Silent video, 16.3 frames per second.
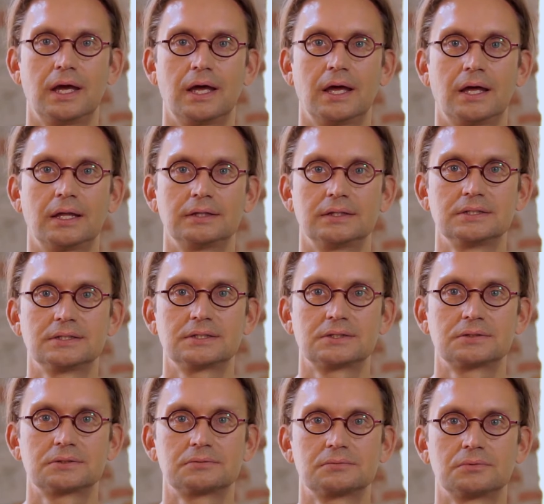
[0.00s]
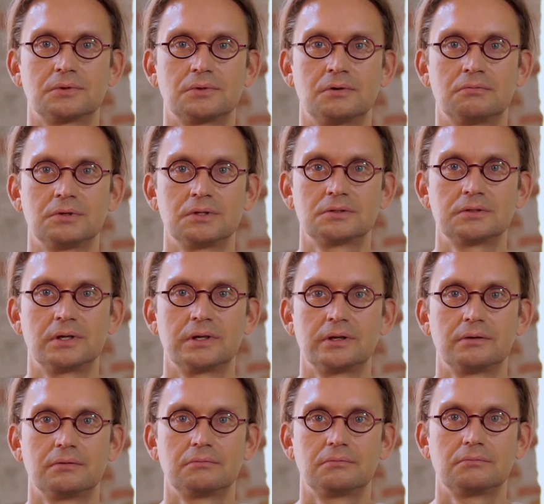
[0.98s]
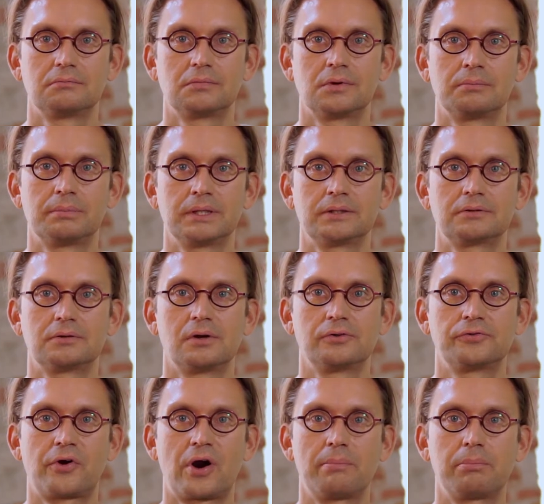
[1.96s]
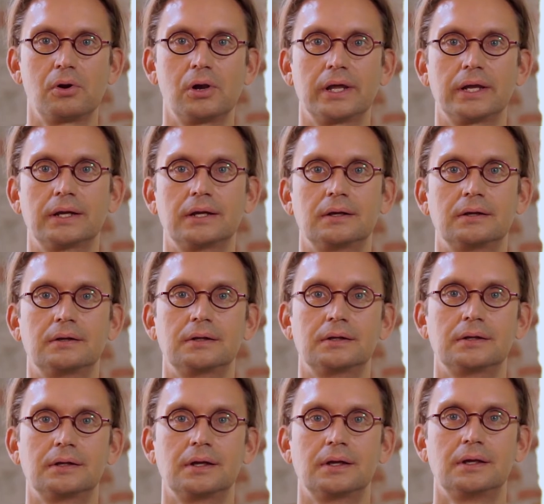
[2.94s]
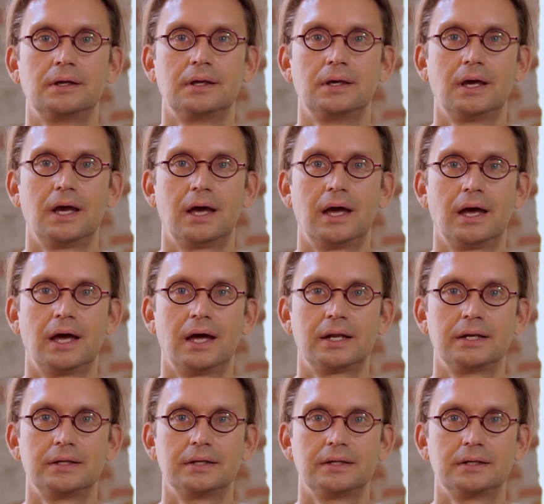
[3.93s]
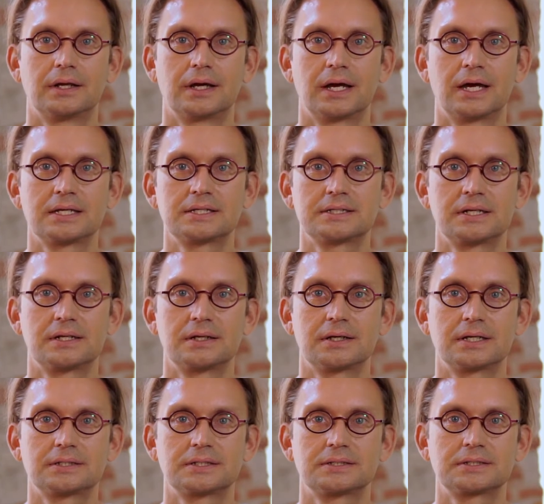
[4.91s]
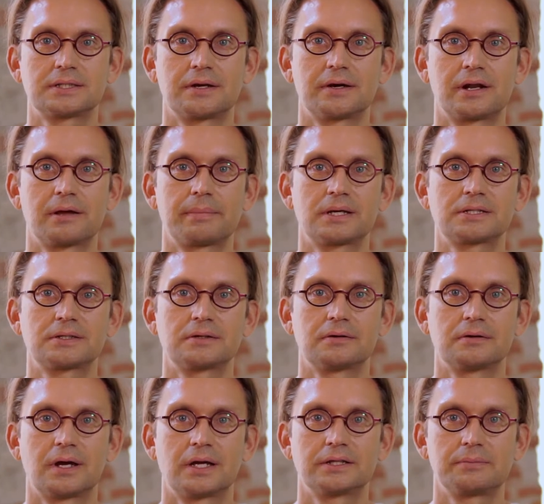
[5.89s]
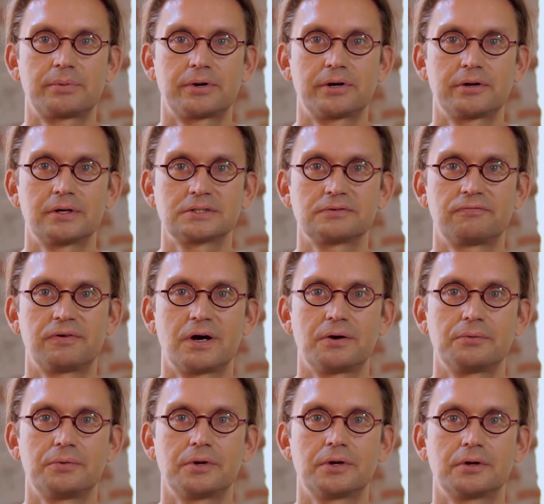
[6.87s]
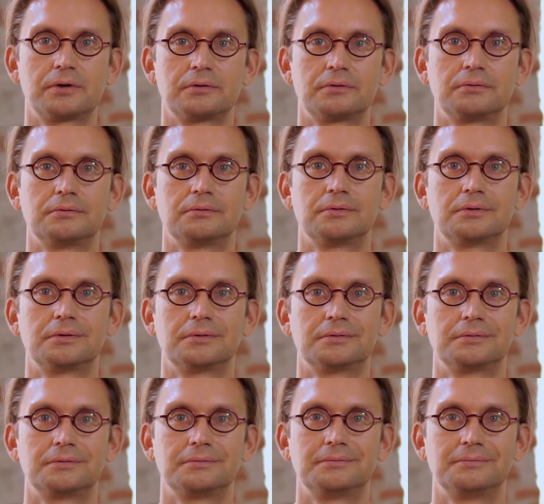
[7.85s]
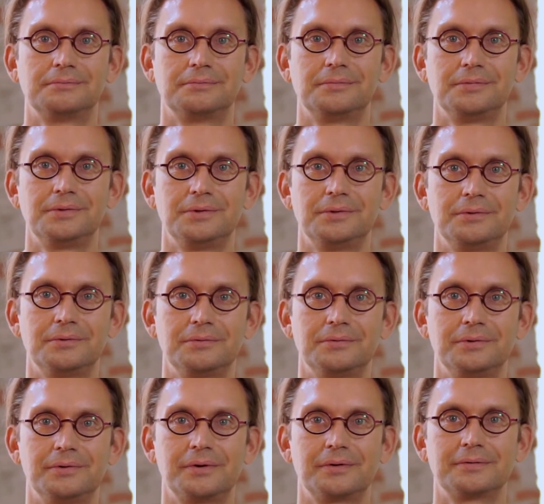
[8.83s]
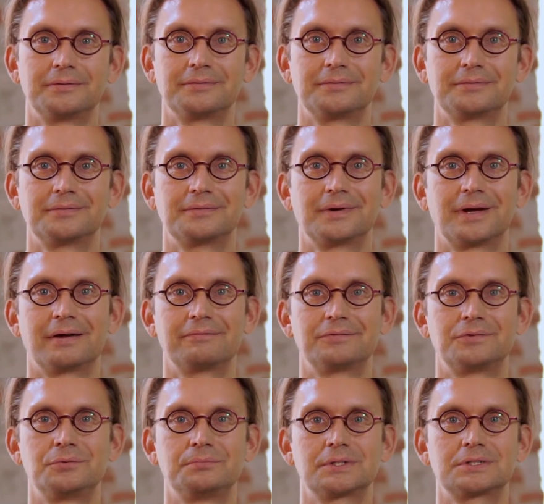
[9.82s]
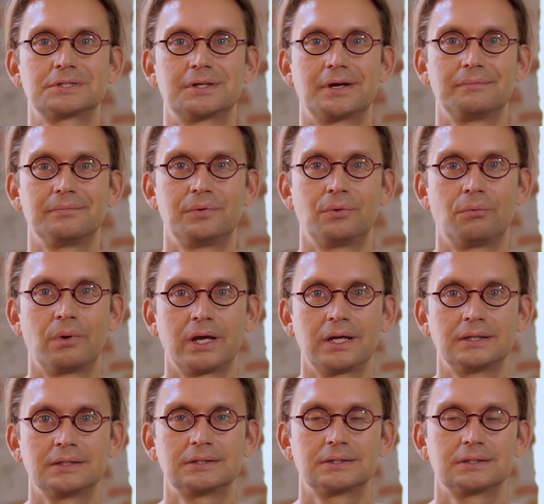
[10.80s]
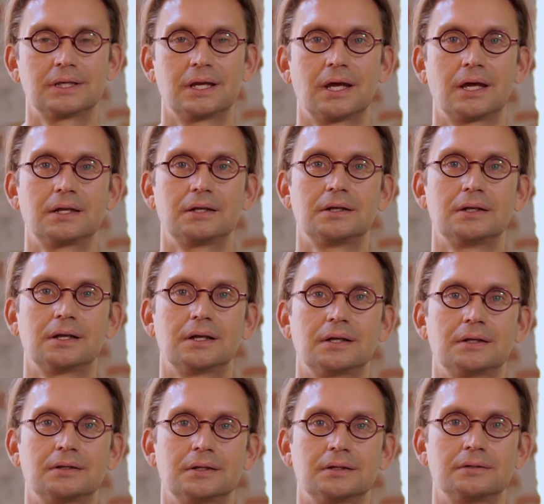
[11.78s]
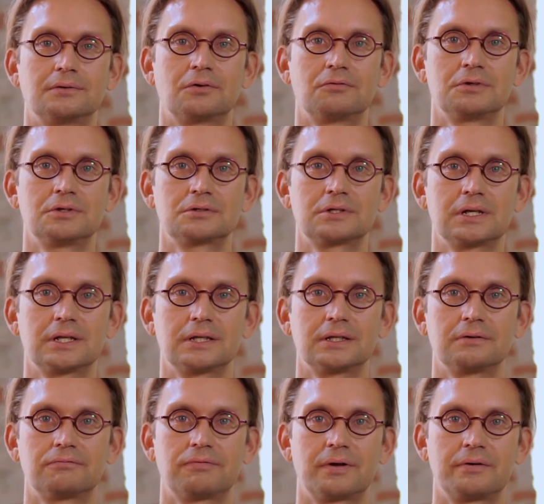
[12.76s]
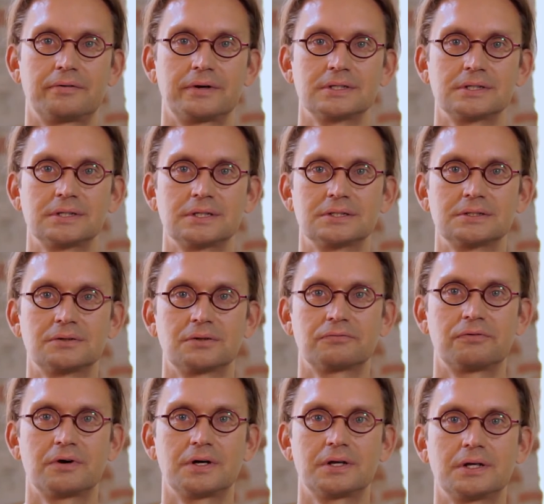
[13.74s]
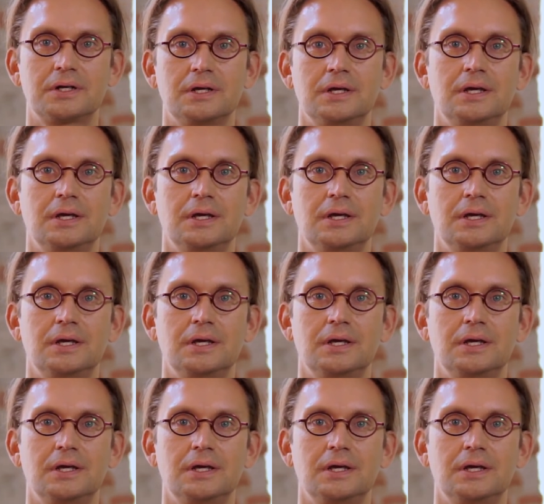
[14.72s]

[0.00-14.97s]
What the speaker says: And this is obviously a bit troubling. And as a startup, as an entrepreneur, as a founder, you don't have too much time to wait. And obviously fundraising is not fun.